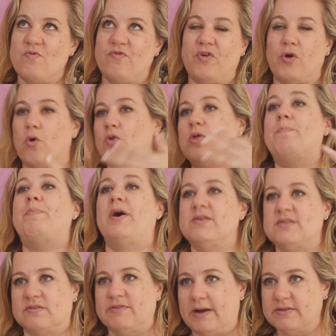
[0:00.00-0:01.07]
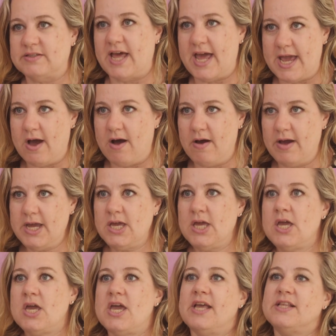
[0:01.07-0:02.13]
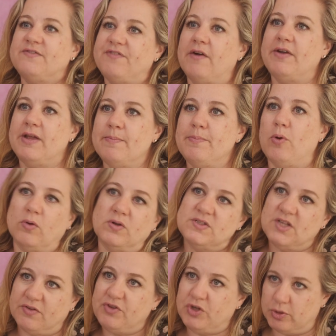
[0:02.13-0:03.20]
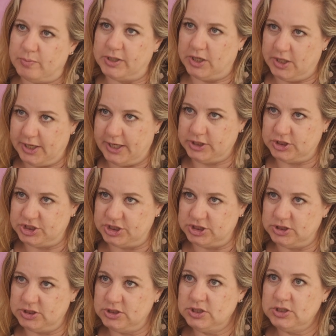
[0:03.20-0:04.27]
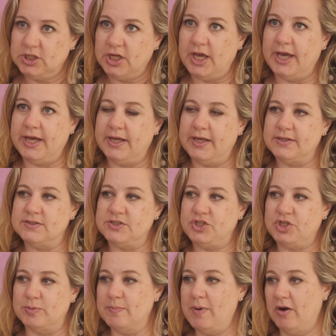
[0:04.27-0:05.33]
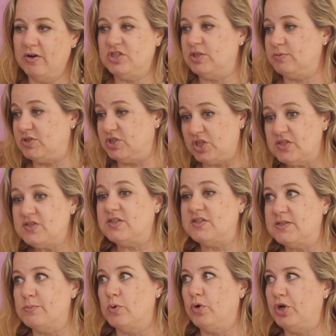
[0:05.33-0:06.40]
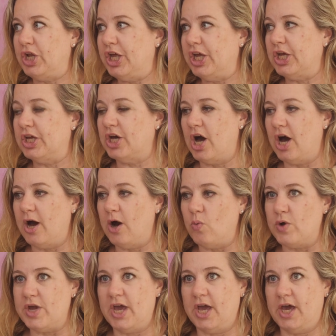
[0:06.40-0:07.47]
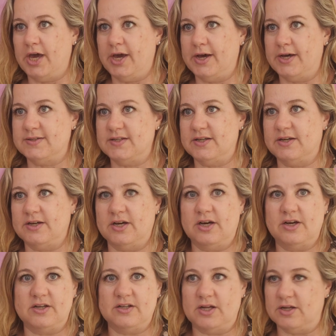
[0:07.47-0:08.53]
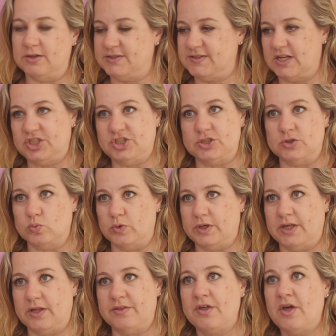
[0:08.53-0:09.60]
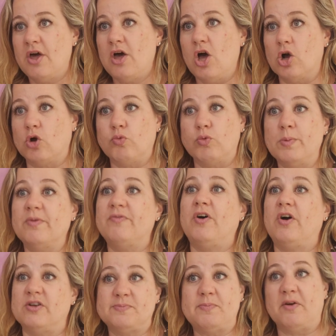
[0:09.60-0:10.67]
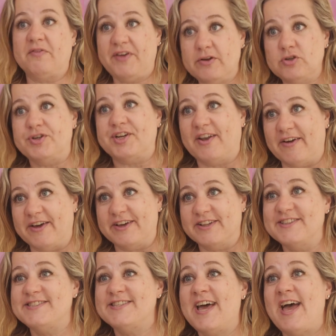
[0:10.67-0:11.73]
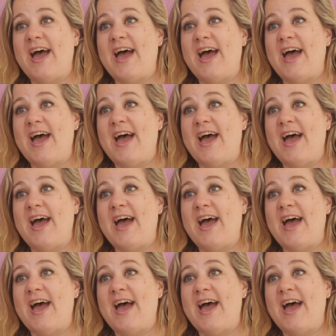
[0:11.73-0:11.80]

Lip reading: for all the buzz around AI, it's very important to have human connection and human partnerships. Just this morning, we had a session with a group of our Spark Foundry clients,